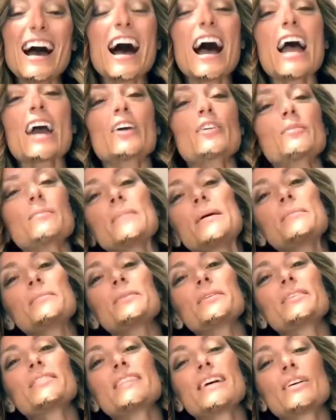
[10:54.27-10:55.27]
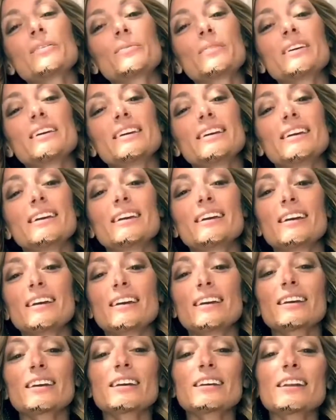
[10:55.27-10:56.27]
I remembered that we
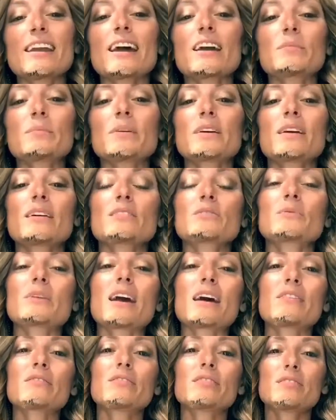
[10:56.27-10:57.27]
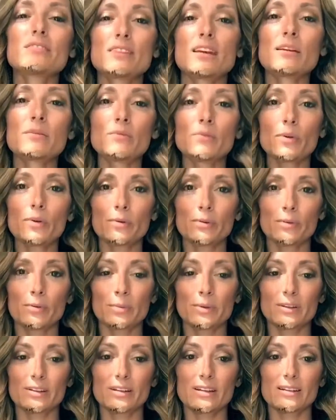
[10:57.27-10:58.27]
connect because we have the same
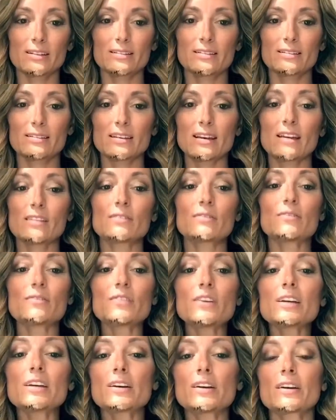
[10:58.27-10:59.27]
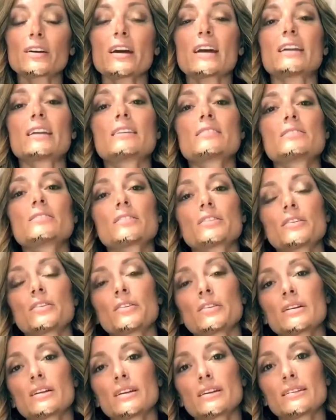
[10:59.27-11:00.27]
vulnerabilities and fear and
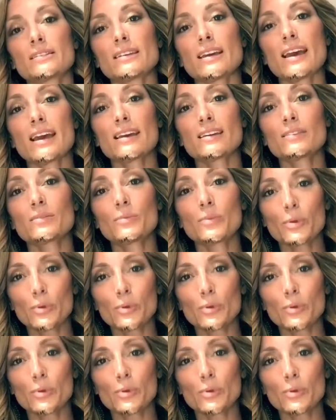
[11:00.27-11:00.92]
insecurities and